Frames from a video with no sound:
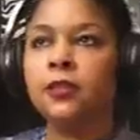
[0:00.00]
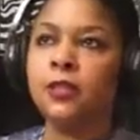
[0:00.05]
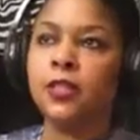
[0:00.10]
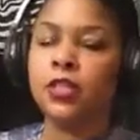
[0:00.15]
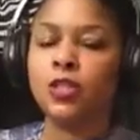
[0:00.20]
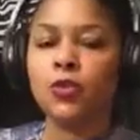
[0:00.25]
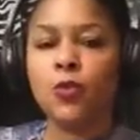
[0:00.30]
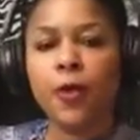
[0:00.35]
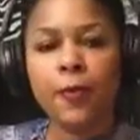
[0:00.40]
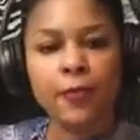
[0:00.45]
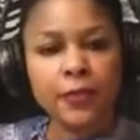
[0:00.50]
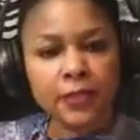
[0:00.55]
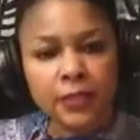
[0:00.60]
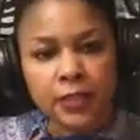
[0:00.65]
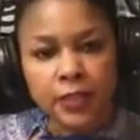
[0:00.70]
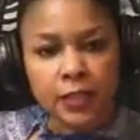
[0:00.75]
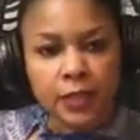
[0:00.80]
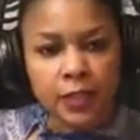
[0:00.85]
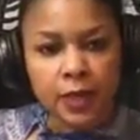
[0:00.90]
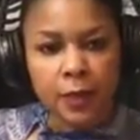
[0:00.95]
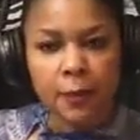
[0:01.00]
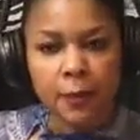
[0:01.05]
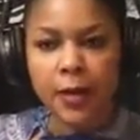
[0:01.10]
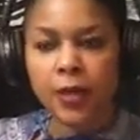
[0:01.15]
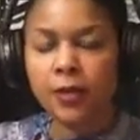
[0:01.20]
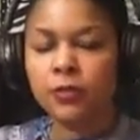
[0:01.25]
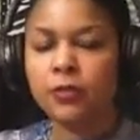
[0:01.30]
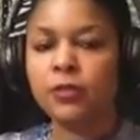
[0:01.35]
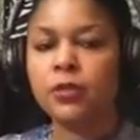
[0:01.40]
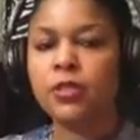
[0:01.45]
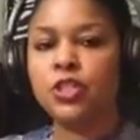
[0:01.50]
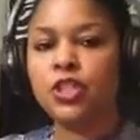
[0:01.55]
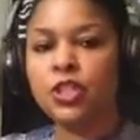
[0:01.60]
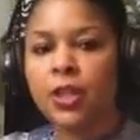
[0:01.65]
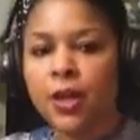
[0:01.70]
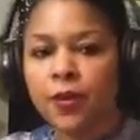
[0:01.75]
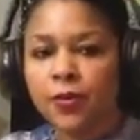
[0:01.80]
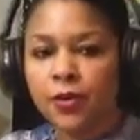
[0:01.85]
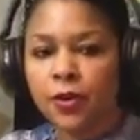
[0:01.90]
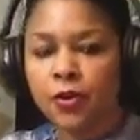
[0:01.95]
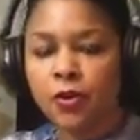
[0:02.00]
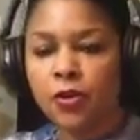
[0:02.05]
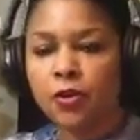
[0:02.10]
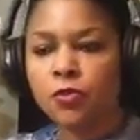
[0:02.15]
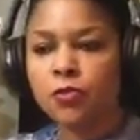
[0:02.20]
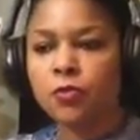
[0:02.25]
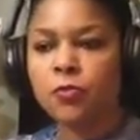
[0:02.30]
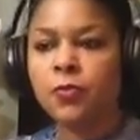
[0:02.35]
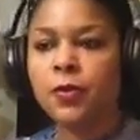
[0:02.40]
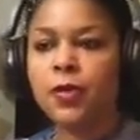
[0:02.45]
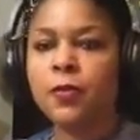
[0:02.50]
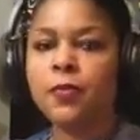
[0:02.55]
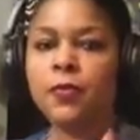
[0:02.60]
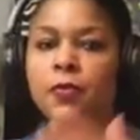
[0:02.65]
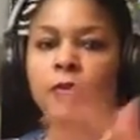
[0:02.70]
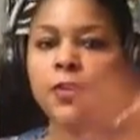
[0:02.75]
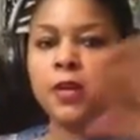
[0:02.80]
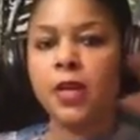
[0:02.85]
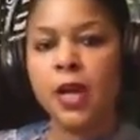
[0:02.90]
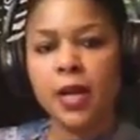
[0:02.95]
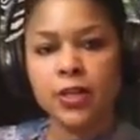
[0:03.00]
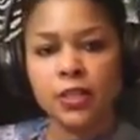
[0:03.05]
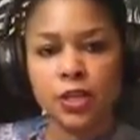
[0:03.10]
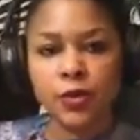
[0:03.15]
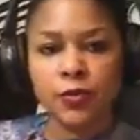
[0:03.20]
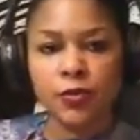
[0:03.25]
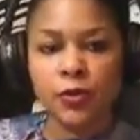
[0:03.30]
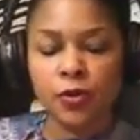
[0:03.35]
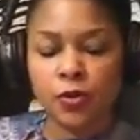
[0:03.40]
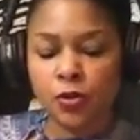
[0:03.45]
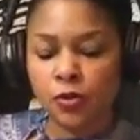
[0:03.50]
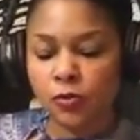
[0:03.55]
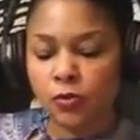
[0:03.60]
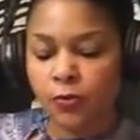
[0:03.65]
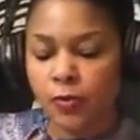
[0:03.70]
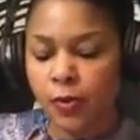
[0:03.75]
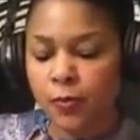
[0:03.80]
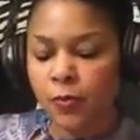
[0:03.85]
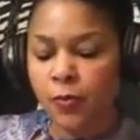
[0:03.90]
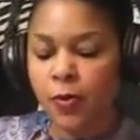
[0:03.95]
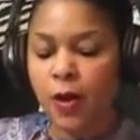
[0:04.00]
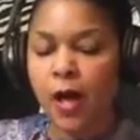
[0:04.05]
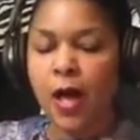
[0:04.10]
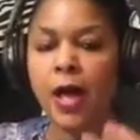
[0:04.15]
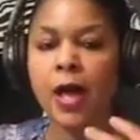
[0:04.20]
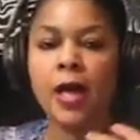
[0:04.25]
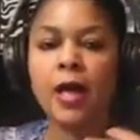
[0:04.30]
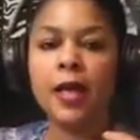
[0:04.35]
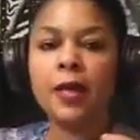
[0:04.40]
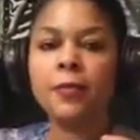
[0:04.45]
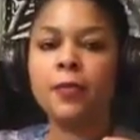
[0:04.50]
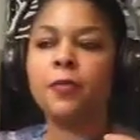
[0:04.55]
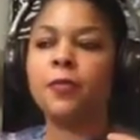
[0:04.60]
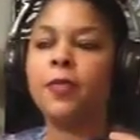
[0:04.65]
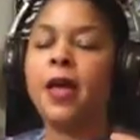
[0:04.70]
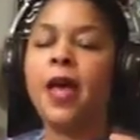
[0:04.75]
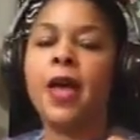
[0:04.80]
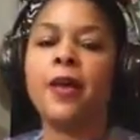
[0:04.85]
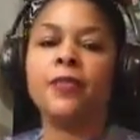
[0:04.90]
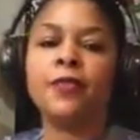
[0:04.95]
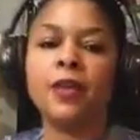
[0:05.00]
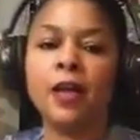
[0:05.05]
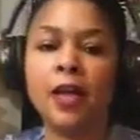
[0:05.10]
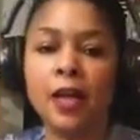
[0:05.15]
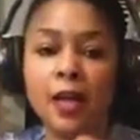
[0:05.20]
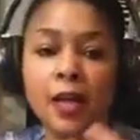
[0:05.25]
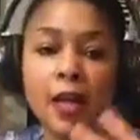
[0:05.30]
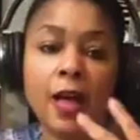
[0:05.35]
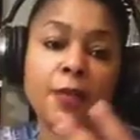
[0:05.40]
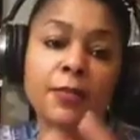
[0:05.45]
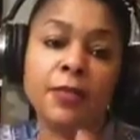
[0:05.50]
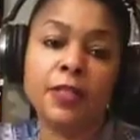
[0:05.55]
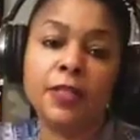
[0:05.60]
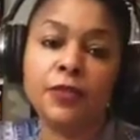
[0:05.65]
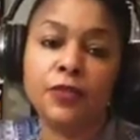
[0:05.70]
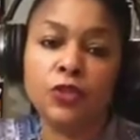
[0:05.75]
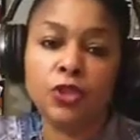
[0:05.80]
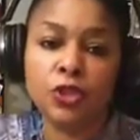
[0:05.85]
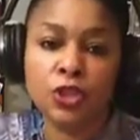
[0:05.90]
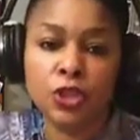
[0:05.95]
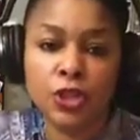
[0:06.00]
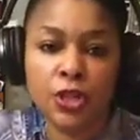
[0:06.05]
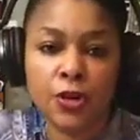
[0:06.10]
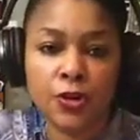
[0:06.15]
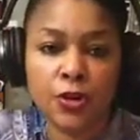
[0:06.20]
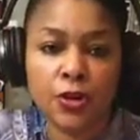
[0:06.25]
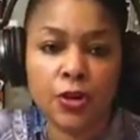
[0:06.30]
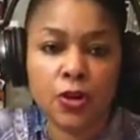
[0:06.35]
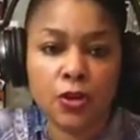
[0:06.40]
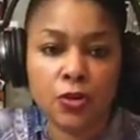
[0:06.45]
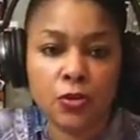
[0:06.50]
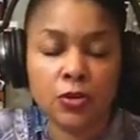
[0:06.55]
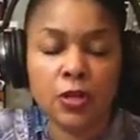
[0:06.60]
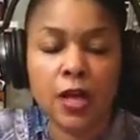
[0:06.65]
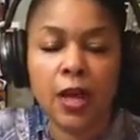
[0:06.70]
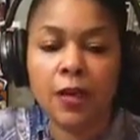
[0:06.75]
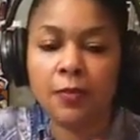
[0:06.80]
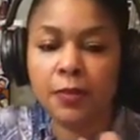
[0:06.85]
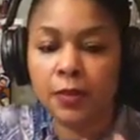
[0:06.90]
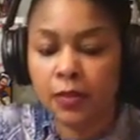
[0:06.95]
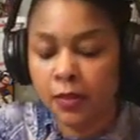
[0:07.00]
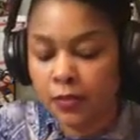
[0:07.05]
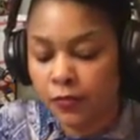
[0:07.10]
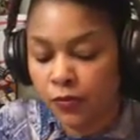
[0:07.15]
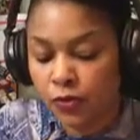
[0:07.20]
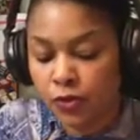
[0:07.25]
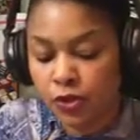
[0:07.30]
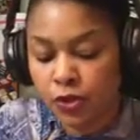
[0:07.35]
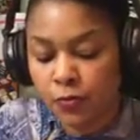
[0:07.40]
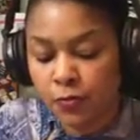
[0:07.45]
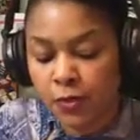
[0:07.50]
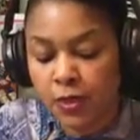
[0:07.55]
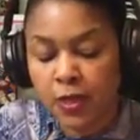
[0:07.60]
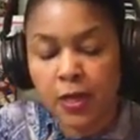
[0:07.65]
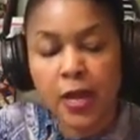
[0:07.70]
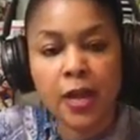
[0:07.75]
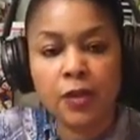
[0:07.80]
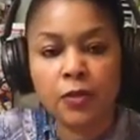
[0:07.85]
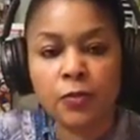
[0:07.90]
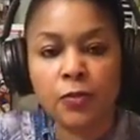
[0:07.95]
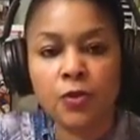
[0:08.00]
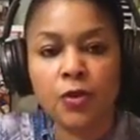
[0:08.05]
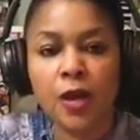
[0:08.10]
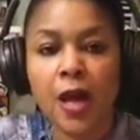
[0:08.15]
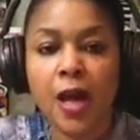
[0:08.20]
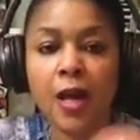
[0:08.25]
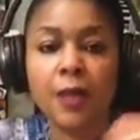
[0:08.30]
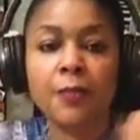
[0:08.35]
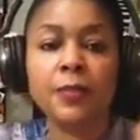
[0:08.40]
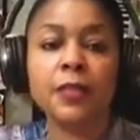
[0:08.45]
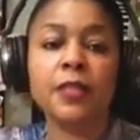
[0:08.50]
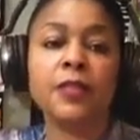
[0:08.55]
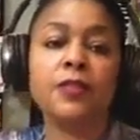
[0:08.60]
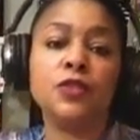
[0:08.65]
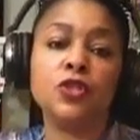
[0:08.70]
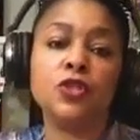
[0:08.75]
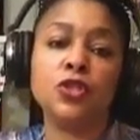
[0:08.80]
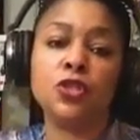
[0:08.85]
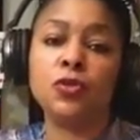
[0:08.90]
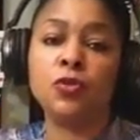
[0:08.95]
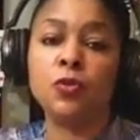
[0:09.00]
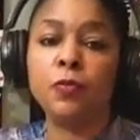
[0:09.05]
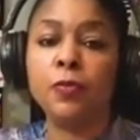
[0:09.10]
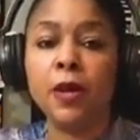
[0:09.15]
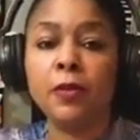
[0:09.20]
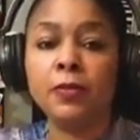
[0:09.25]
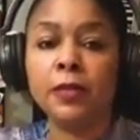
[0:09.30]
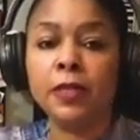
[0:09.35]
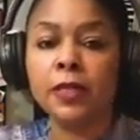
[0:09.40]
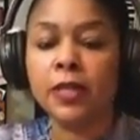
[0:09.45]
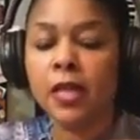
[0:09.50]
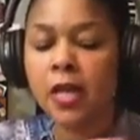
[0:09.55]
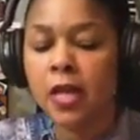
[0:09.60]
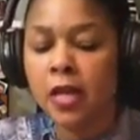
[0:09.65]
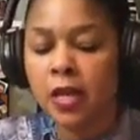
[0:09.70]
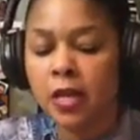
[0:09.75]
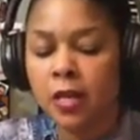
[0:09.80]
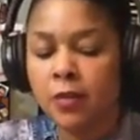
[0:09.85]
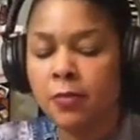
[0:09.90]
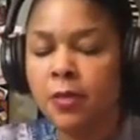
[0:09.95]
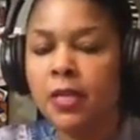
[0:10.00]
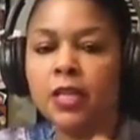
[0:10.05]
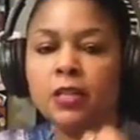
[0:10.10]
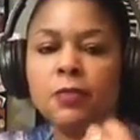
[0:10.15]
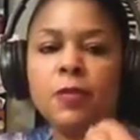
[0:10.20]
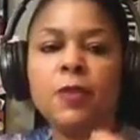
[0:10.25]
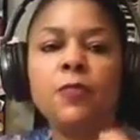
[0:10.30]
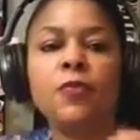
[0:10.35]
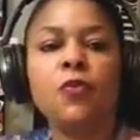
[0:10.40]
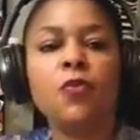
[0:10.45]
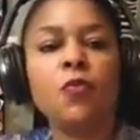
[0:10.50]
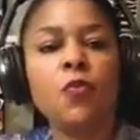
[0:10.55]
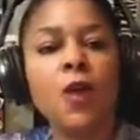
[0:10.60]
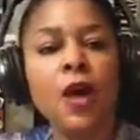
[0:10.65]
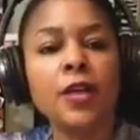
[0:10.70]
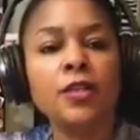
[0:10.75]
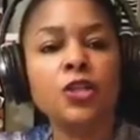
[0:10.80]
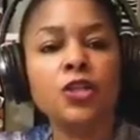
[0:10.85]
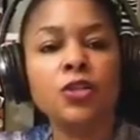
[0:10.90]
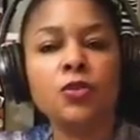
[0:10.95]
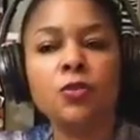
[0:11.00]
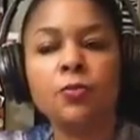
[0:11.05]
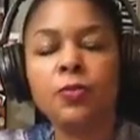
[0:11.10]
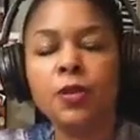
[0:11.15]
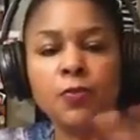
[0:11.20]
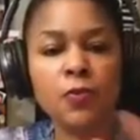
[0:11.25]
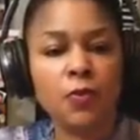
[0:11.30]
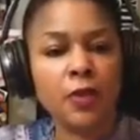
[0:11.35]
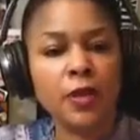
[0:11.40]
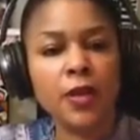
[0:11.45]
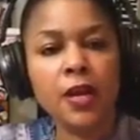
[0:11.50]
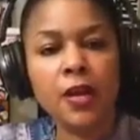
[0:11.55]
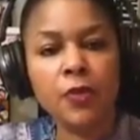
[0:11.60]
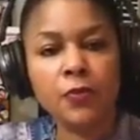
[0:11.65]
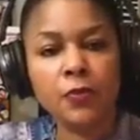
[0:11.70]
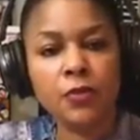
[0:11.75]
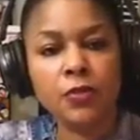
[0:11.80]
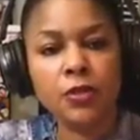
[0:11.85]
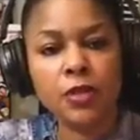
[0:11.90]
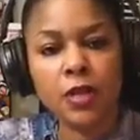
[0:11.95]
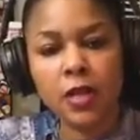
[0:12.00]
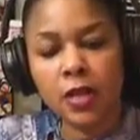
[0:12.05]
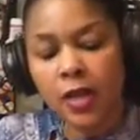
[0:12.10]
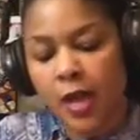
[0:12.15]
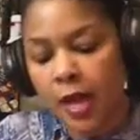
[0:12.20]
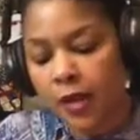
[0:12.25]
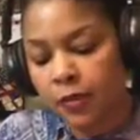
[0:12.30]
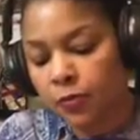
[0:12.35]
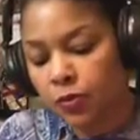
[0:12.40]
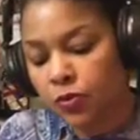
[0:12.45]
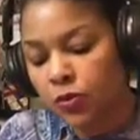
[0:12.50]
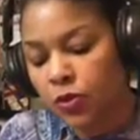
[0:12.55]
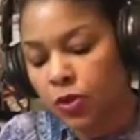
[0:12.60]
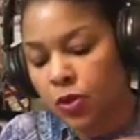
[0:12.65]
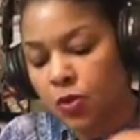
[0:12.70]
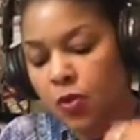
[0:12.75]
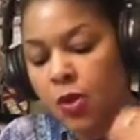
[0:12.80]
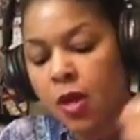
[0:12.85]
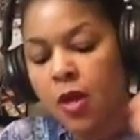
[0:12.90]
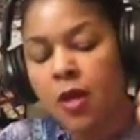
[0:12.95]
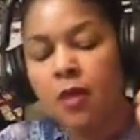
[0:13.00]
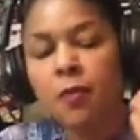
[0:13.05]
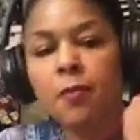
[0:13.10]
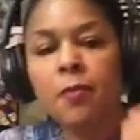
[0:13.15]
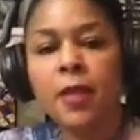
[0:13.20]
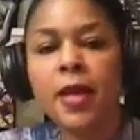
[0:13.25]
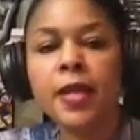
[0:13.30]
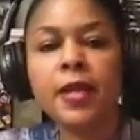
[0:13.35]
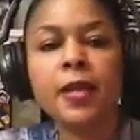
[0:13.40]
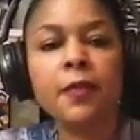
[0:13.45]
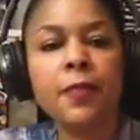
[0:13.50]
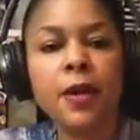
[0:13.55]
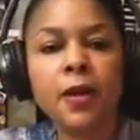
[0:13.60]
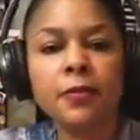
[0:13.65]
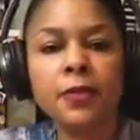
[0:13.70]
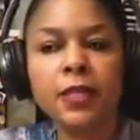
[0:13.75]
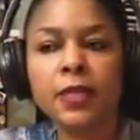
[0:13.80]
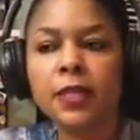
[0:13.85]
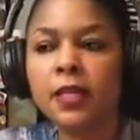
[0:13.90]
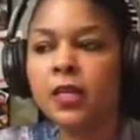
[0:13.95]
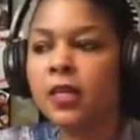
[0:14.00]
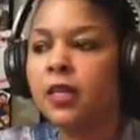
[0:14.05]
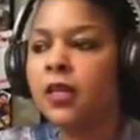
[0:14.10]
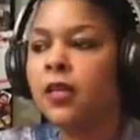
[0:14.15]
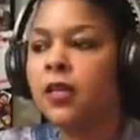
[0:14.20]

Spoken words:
discrepancy about sharing your goals with people and not sharing your goals with people. I believe you should share your goals. I believe you should be accountable. I believe you should do it public because people watch you and people can help you stay accountable. So make it public.